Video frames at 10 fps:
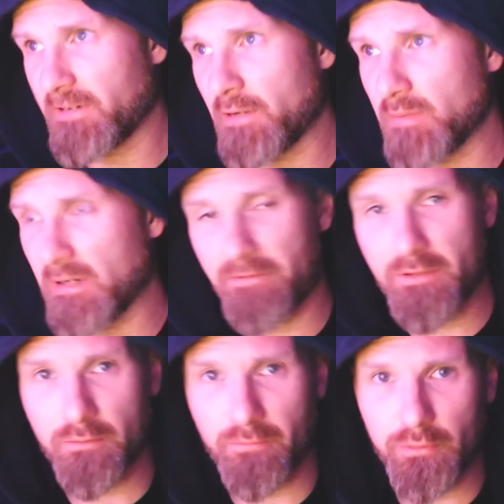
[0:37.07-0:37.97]

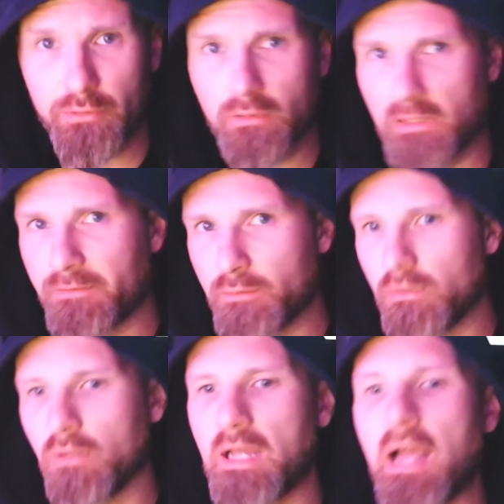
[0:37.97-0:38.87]
beneficial for you if you
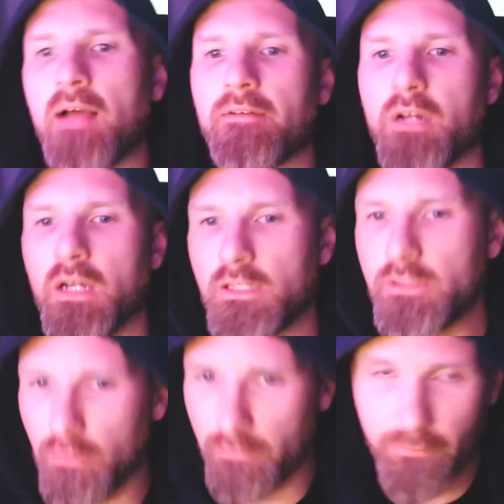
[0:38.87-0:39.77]
don't have
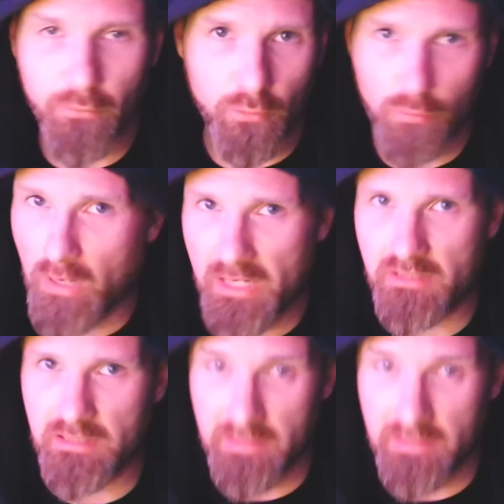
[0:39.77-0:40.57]
your full watch list